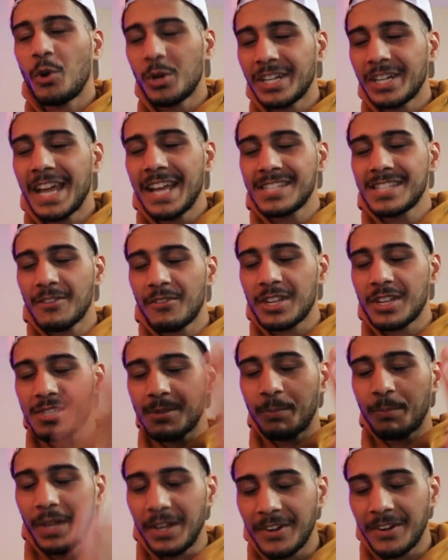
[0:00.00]
days of
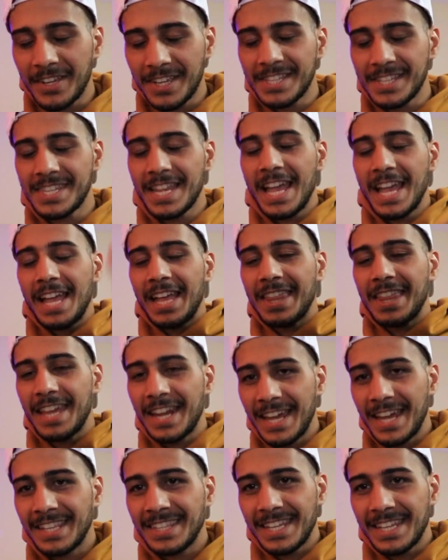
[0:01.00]
experience that
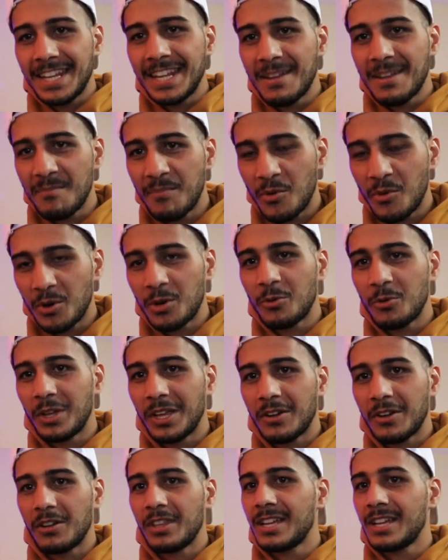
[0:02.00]
I did in Puerto
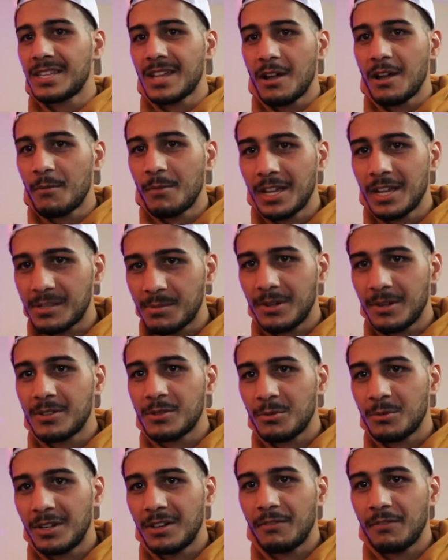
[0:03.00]
Rico. That's how my experience
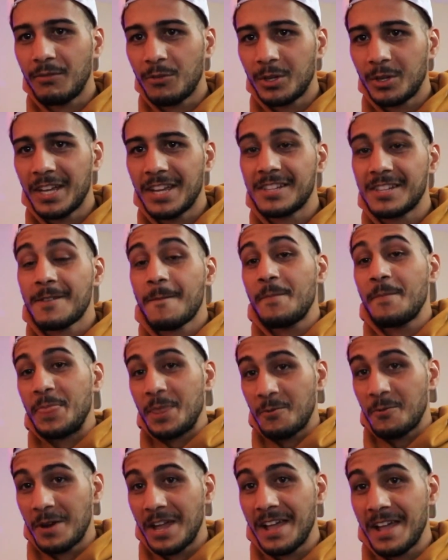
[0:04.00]
went in 4 days,
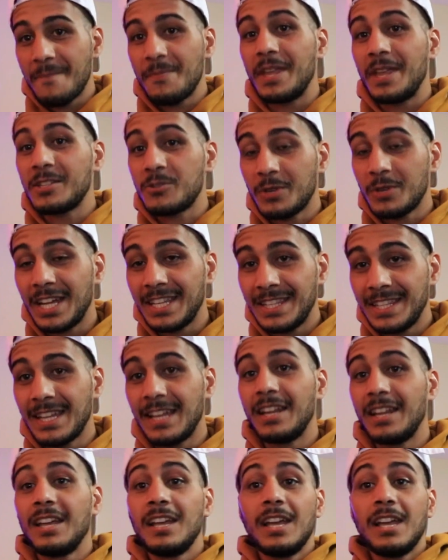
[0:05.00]
right? That's what I did.